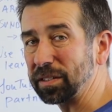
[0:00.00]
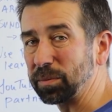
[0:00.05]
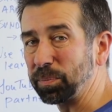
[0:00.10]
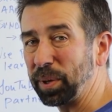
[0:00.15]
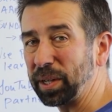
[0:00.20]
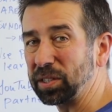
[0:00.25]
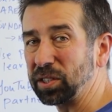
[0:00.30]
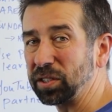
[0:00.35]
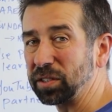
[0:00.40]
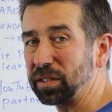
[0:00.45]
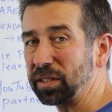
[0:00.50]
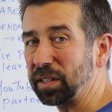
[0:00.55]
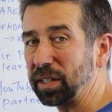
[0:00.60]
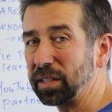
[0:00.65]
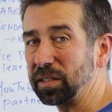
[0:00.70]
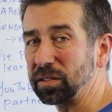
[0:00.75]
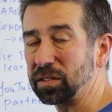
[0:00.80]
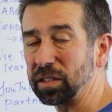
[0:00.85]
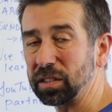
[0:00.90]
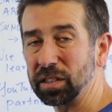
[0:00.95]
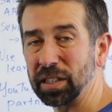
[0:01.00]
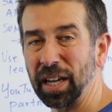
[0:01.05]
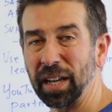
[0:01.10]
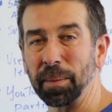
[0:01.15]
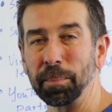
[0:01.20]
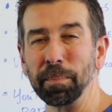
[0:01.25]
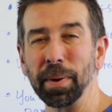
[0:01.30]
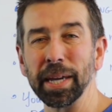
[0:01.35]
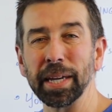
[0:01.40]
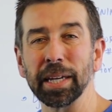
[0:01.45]
as much as it is just
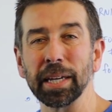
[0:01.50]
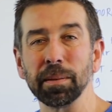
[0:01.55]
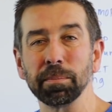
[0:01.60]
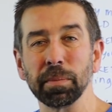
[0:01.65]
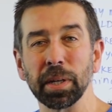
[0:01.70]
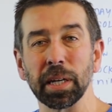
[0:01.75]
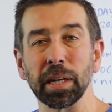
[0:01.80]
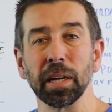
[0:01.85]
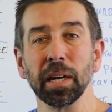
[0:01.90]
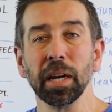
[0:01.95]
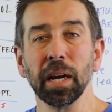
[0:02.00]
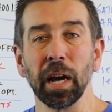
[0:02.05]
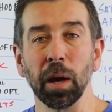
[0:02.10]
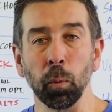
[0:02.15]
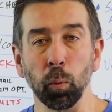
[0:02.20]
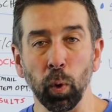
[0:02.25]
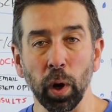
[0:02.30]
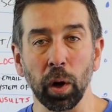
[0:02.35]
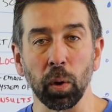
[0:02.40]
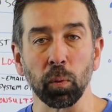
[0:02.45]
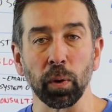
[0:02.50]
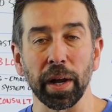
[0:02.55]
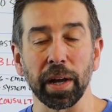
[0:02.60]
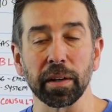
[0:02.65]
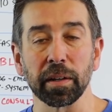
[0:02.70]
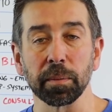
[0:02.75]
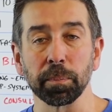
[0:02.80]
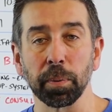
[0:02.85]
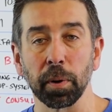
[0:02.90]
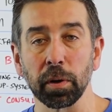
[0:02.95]
kind of making me a
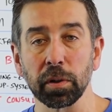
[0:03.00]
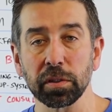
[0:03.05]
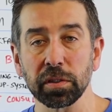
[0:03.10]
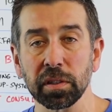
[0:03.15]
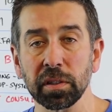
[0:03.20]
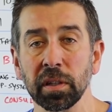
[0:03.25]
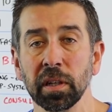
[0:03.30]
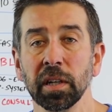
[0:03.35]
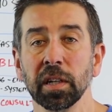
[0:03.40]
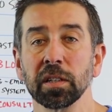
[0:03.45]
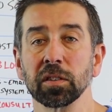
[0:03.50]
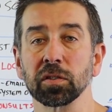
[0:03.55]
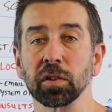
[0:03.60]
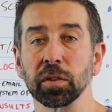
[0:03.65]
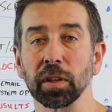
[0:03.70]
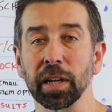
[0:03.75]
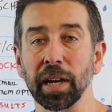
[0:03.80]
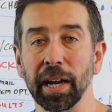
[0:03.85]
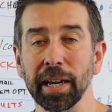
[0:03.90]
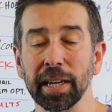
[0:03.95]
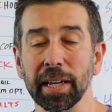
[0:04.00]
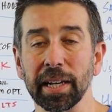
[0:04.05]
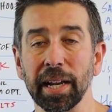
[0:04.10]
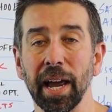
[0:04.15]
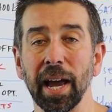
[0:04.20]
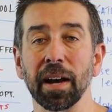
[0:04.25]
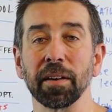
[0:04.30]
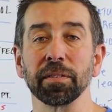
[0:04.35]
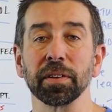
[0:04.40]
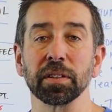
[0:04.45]
well-rounded person so that I can
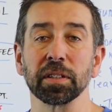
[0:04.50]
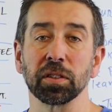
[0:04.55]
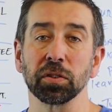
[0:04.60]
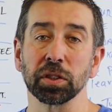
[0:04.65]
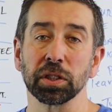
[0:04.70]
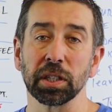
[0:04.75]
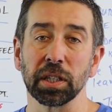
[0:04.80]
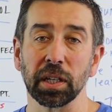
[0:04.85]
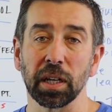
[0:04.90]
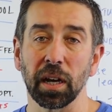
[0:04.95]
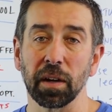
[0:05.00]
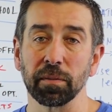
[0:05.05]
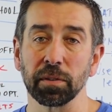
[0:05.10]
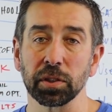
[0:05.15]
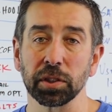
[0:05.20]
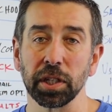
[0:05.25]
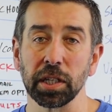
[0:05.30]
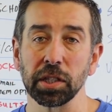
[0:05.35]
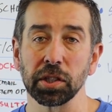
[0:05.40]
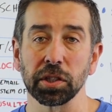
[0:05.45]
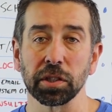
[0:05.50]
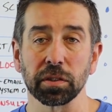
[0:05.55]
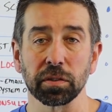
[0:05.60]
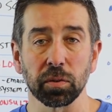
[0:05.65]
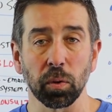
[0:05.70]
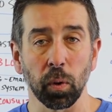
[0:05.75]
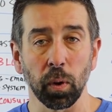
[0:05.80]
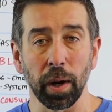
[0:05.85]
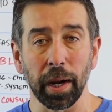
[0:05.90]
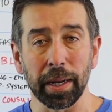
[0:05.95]
have interesting conversations,
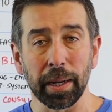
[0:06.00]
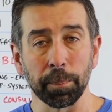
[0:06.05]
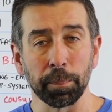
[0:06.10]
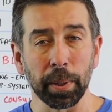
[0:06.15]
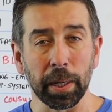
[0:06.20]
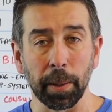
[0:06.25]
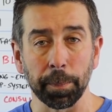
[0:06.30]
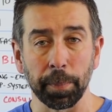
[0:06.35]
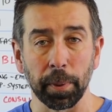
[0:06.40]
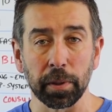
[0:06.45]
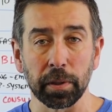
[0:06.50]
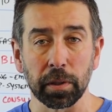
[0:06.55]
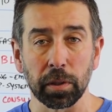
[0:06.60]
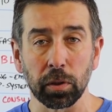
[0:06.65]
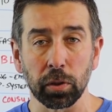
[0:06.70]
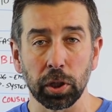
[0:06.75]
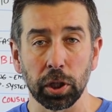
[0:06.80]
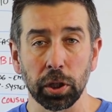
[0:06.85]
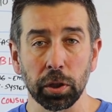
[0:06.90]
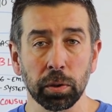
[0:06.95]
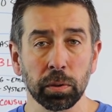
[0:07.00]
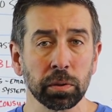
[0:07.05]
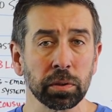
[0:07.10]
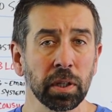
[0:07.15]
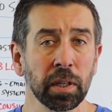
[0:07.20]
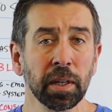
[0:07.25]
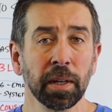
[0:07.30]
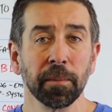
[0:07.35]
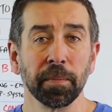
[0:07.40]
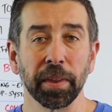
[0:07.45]
or I can pick up on little
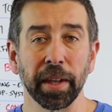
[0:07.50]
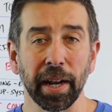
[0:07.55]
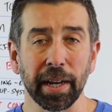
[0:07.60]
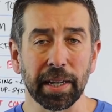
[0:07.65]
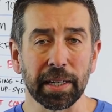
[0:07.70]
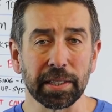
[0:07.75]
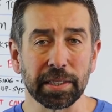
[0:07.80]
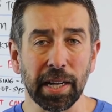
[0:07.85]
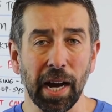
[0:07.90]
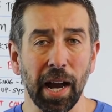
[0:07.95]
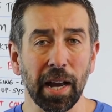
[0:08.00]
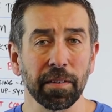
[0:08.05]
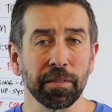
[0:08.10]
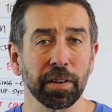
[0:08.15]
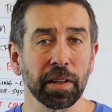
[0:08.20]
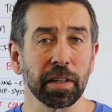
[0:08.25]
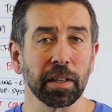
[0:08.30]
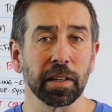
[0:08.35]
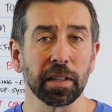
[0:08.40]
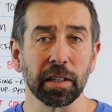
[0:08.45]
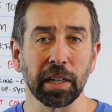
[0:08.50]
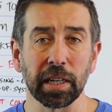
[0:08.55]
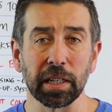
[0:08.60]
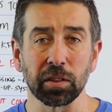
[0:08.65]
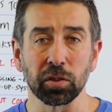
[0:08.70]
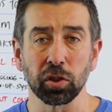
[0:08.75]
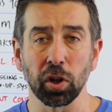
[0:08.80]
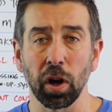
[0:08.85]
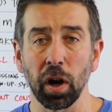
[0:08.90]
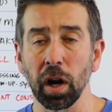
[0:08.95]
cues that I can dive in
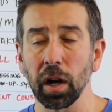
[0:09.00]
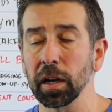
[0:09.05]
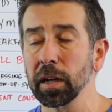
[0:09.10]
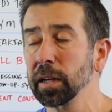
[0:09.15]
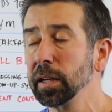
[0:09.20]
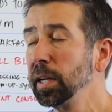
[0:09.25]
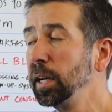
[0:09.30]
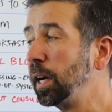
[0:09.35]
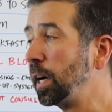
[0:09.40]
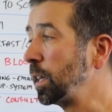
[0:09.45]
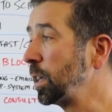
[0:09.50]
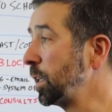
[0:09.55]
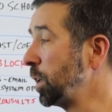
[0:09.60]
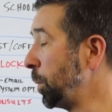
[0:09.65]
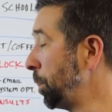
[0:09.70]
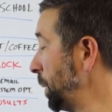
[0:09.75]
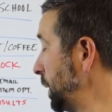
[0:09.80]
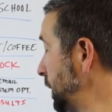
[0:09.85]
and talk a little